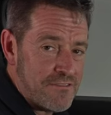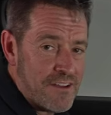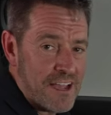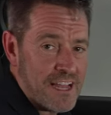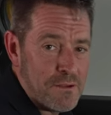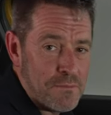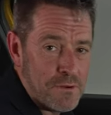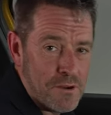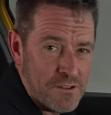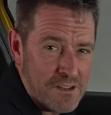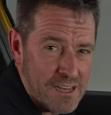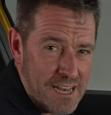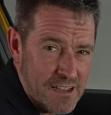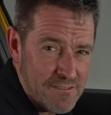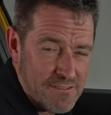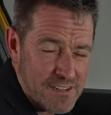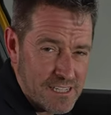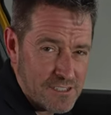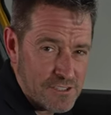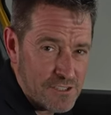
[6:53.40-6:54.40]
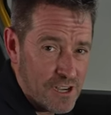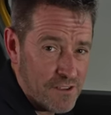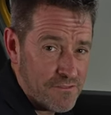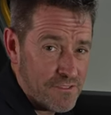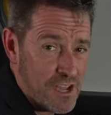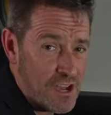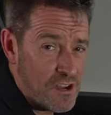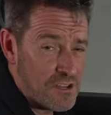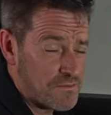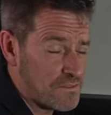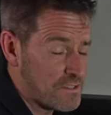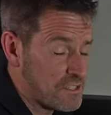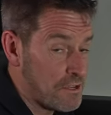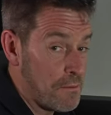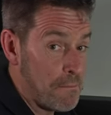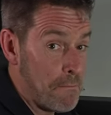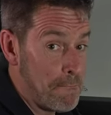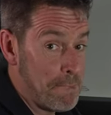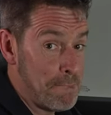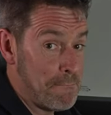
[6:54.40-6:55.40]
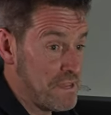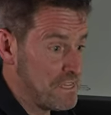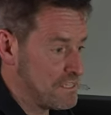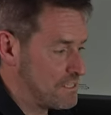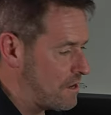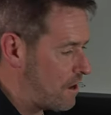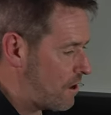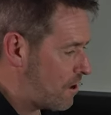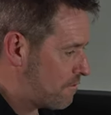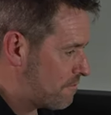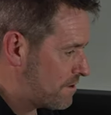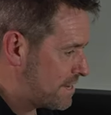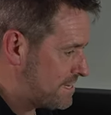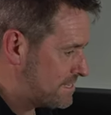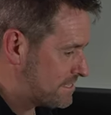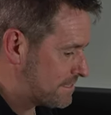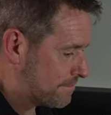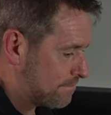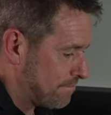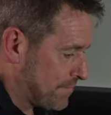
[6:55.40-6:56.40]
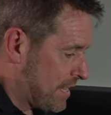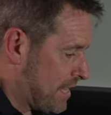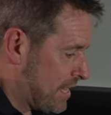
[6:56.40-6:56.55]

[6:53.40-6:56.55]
available on left-hand drive cars for some bizarre reason.